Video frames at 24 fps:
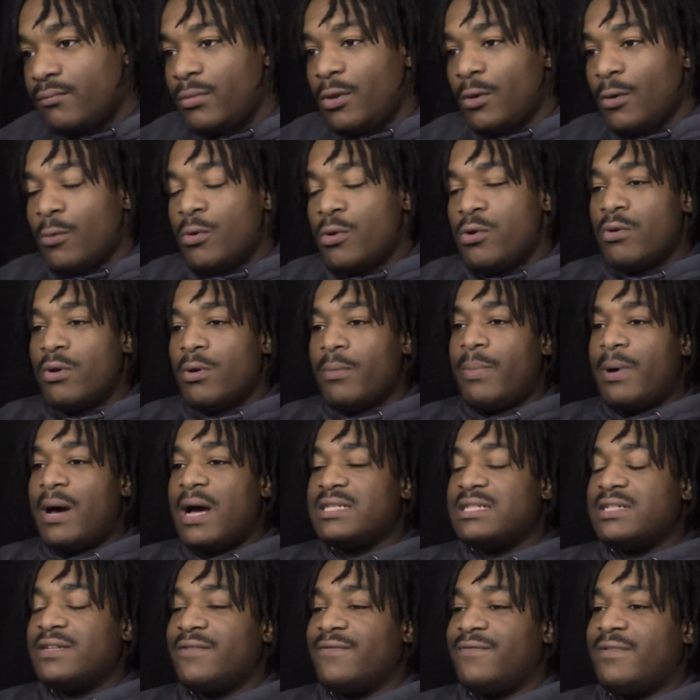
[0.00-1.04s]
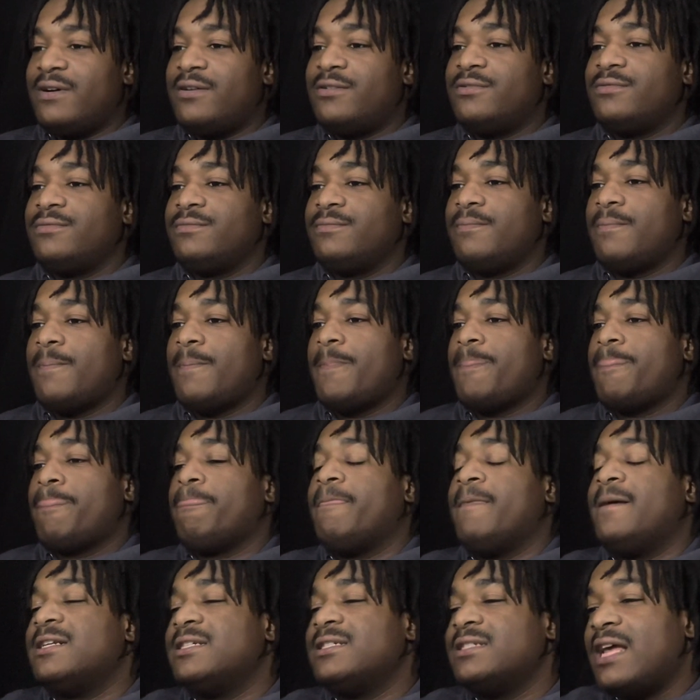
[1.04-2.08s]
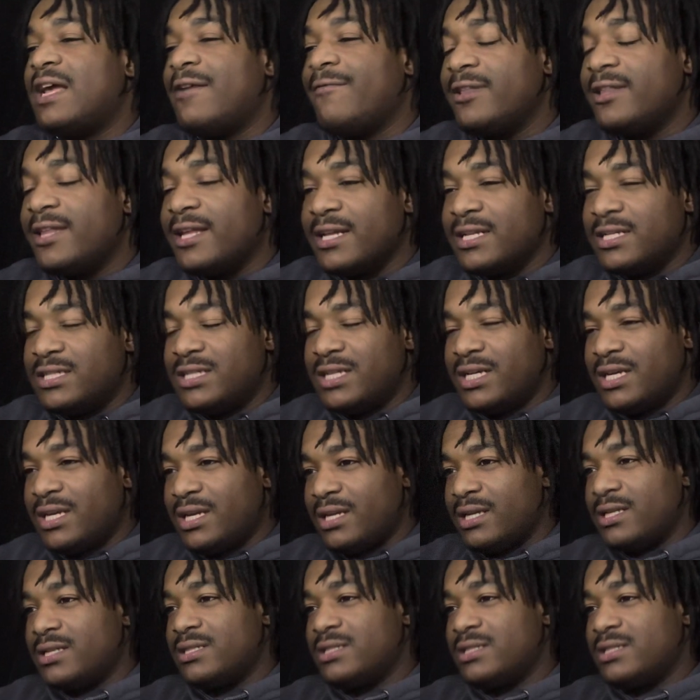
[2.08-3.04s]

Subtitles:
when you're on a positive route, it just everything changes.